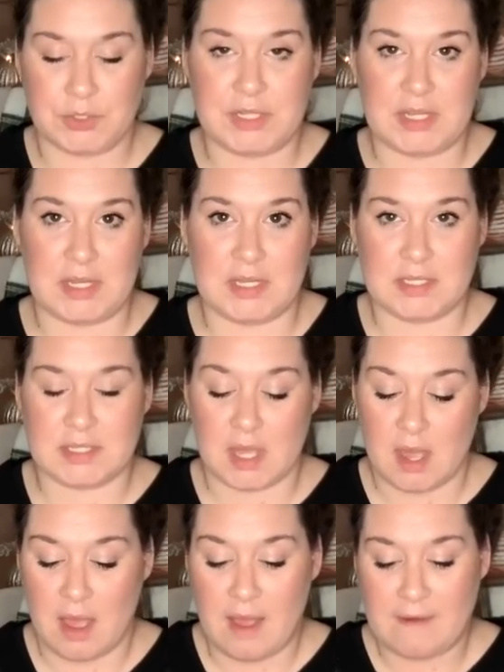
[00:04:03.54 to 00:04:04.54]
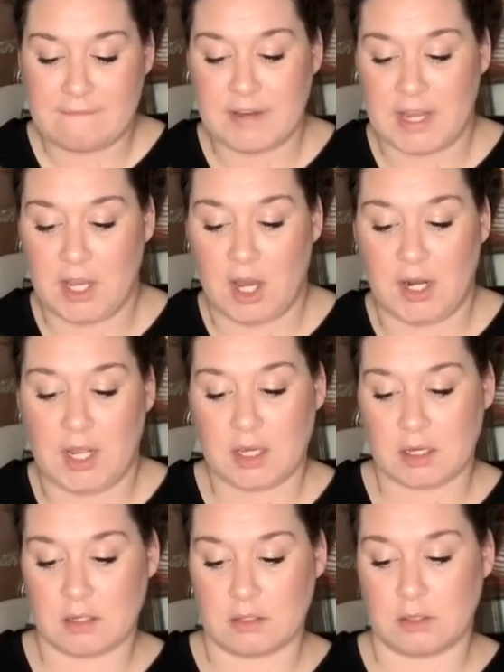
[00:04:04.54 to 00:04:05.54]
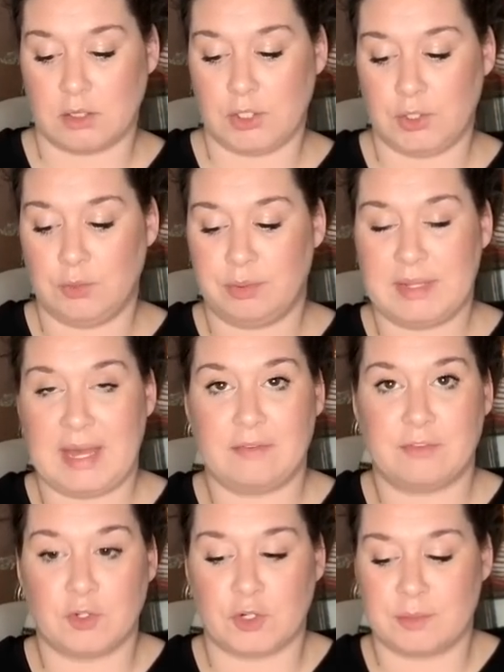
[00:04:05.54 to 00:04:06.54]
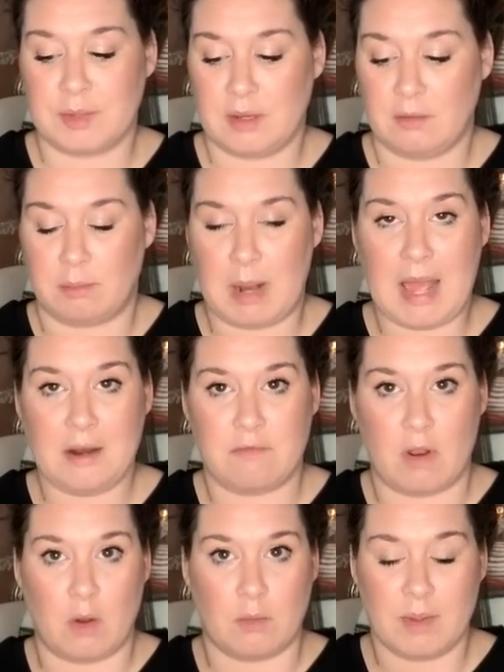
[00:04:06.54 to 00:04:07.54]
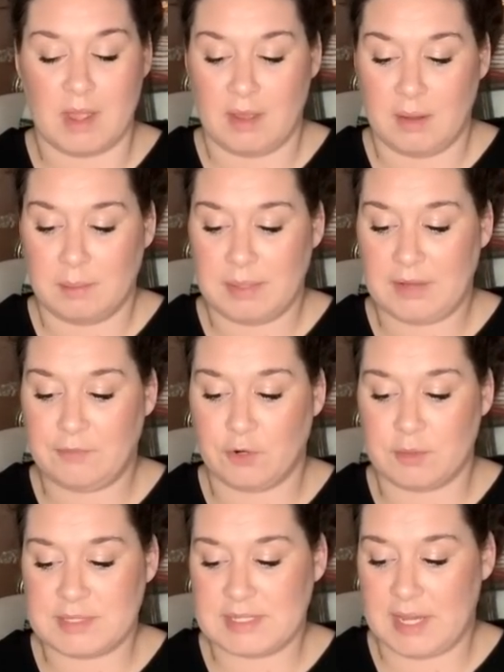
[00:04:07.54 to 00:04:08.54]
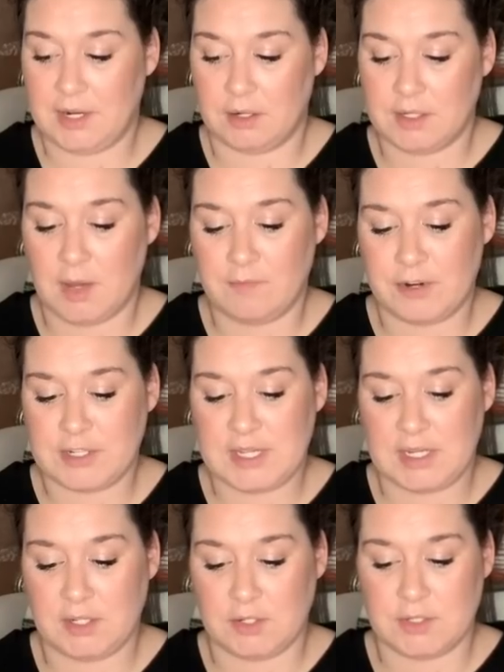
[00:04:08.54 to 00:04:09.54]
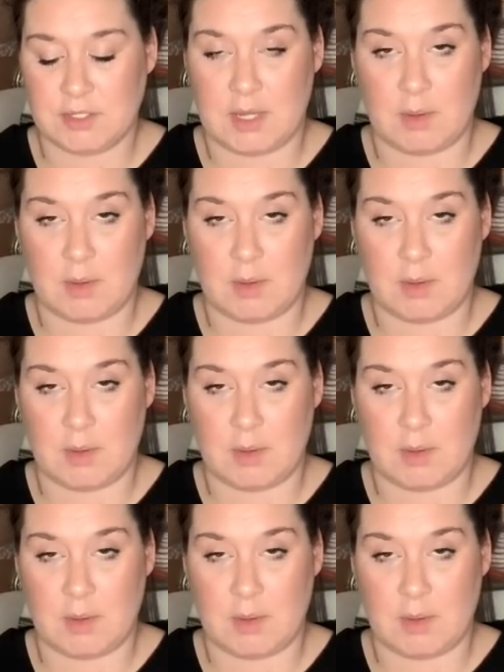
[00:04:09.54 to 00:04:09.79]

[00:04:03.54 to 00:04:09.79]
these Vionic Lou platform, platform platform slide-on comfort sandals. They